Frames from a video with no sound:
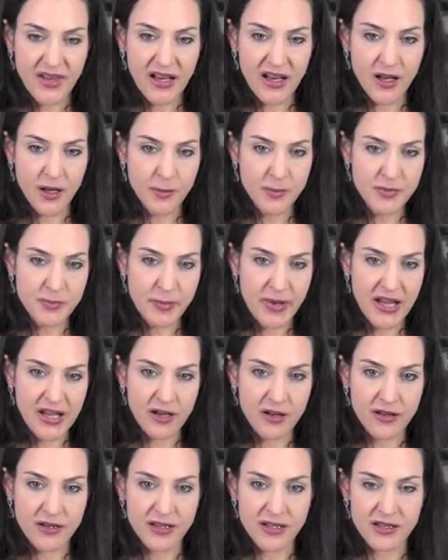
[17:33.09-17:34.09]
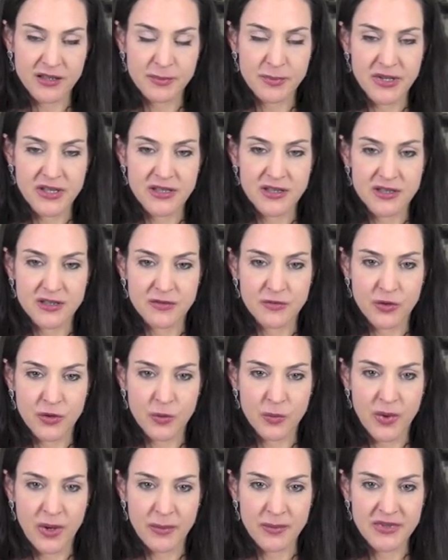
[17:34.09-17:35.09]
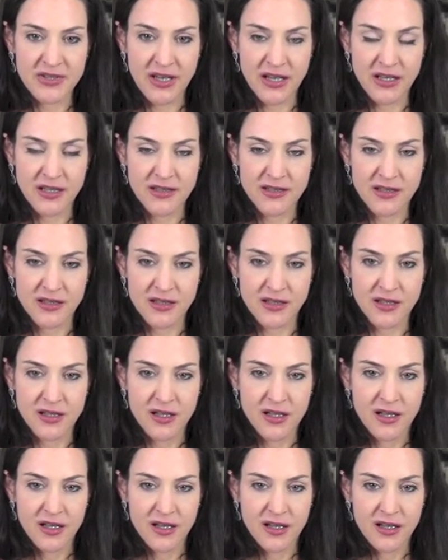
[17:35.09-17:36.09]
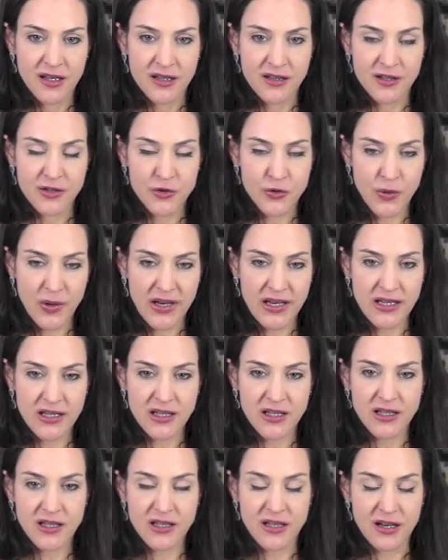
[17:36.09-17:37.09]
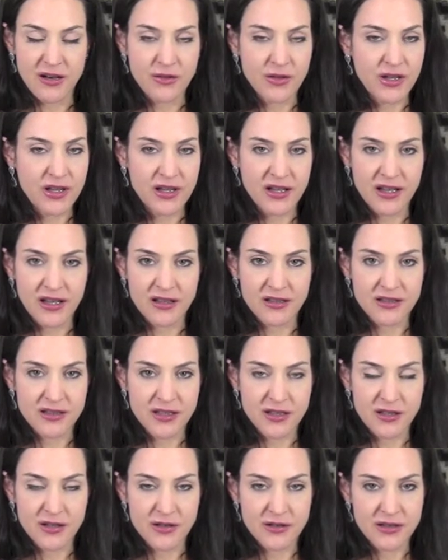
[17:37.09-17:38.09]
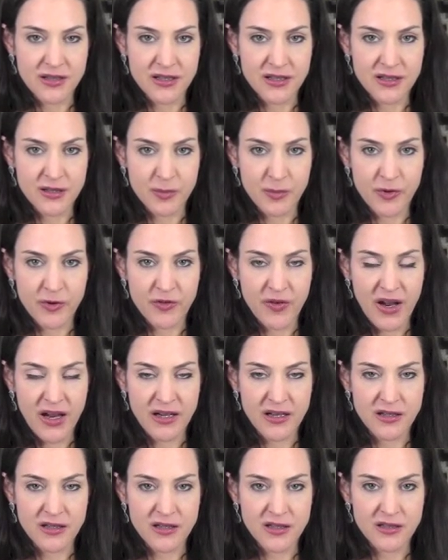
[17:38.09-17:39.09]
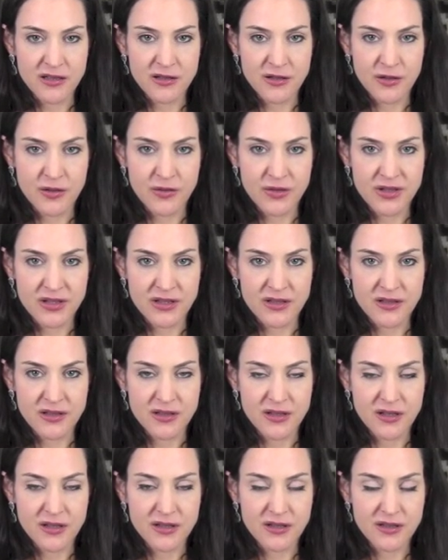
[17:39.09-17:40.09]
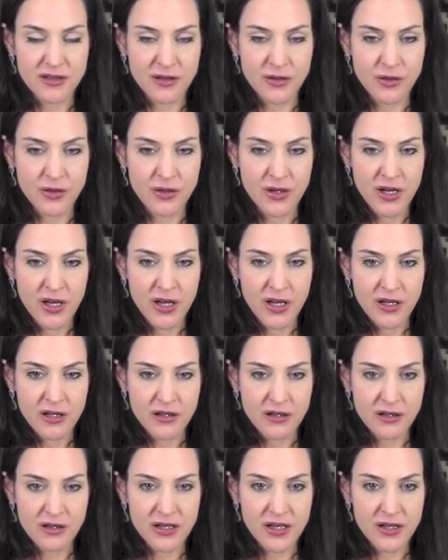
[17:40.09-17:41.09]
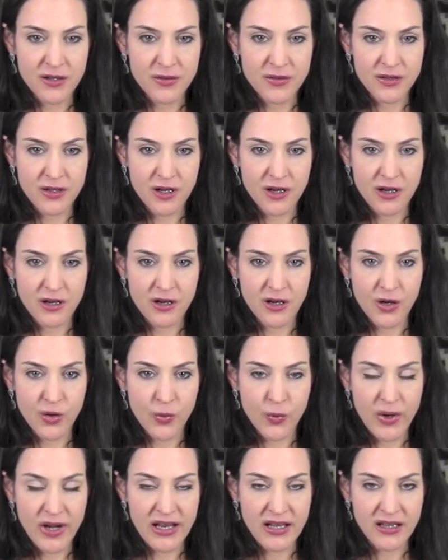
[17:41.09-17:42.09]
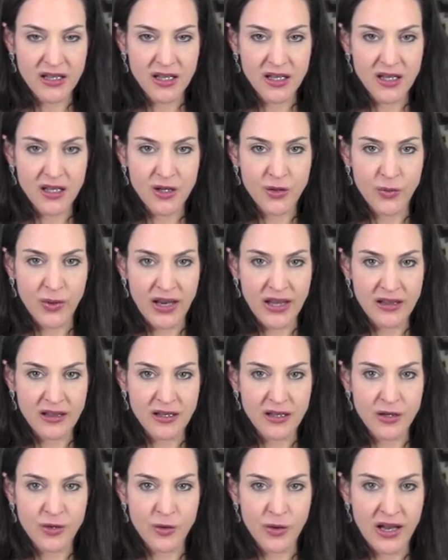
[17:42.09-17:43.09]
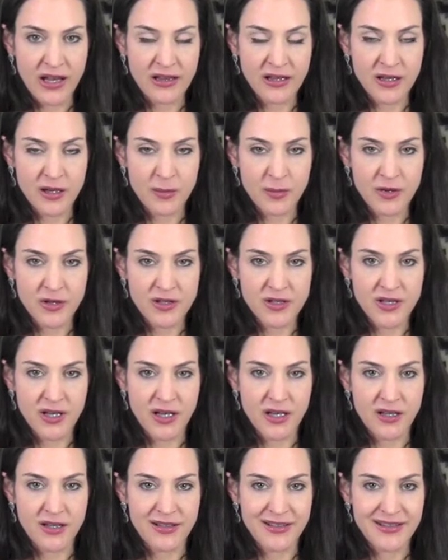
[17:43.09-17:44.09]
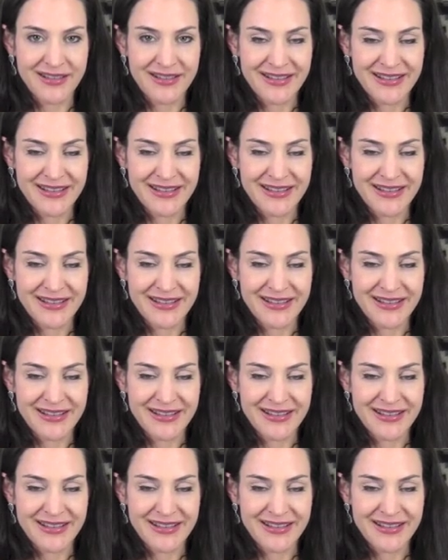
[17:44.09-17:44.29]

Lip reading: Helps pay all the expenses for the websites and the training and everything else that goes into providing these services. So your gifts are greatly, greatly, greatly appreciated.